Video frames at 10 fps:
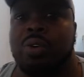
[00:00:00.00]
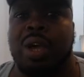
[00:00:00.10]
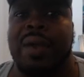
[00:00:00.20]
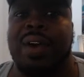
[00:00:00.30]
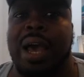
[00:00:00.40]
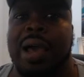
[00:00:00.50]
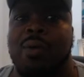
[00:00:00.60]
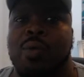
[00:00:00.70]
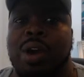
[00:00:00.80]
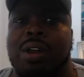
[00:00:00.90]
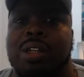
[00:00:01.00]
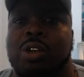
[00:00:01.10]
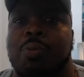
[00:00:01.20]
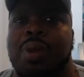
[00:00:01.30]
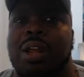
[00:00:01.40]
You have high
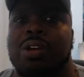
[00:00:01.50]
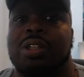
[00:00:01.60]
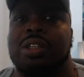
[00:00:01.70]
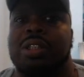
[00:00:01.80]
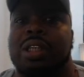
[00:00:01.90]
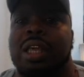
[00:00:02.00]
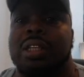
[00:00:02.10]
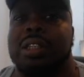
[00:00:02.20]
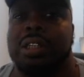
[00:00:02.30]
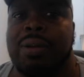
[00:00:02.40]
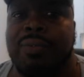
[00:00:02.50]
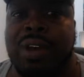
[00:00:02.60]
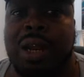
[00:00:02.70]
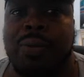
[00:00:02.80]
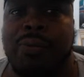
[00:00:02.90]
awareness. Your players tend to
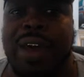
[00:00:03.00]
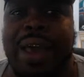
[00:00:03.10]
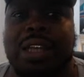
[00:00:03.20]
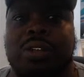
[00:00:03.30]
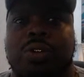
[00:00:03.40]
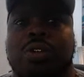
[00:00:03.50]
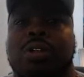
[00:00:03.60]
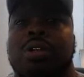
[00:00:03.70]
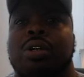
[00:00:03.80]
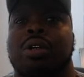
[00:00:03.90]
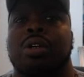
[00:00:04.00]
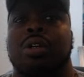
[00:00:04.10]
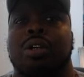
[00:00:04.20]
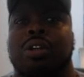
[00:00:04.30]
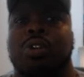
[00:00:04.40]
develop faster.
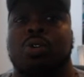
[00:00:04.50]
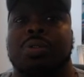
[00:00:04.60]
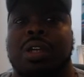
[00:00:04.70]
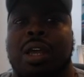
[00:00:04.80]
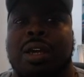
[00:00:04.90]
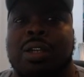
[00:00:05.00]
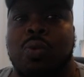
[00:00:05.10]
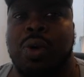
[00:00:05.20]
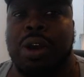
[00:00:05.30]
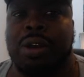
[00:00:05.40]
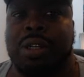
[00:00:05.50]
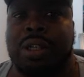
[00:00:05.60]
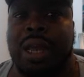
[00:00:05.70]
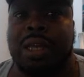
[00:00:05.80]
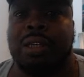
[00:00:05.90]
You know what I'm saying? Because awareness,
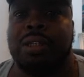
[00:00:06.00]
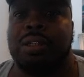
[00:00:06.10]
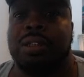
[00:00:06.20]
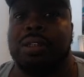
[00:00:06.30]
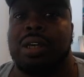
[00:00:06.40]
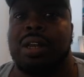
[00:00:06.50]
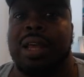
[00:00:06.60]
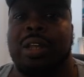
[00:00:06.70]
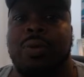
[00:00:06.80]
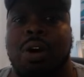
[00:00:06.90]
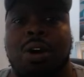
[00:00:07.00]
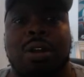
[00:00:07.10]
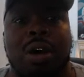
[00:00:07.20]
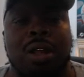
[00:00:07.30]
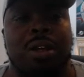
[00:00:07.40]
like connected with
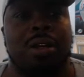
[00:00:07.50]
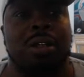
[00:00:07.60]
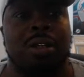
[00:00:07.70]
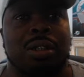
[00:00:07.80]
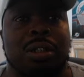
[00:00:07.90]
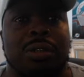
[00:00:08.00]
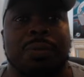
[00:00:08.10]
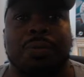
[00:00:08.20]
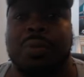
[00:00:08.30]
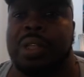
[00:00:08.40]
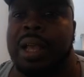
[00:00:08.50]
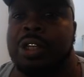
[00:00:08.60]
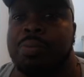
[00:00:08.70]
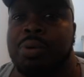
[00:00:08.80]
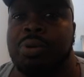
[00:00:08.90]
all the other
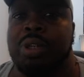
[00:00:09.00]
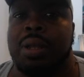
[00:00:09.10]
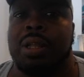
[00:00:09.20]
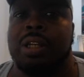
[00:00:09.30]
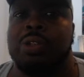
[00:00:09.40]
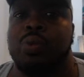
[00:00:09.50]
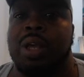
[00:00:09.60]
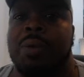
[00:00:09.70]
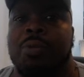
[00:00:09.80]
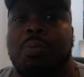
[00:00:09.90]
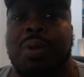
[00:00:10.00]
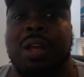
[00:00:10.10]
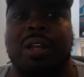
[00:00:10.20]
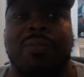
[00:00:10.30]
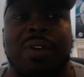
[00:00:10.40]
attributes, is what help your
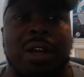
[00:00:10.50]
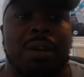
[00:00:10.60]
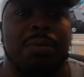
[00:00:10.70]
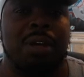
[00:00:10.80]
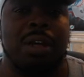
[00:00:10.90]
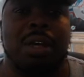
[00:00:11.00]
player develop.